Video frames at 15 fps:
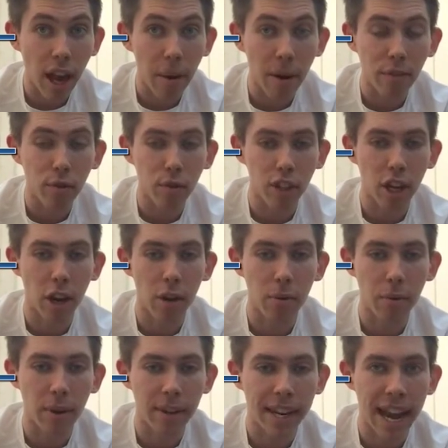I've
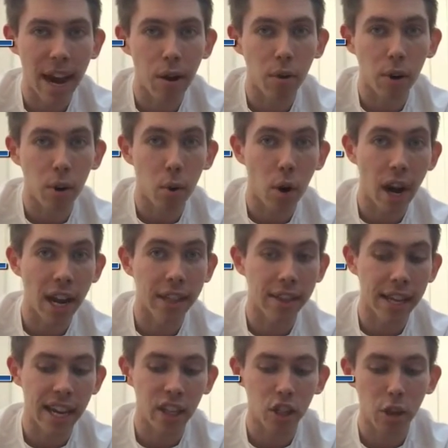also now acquired the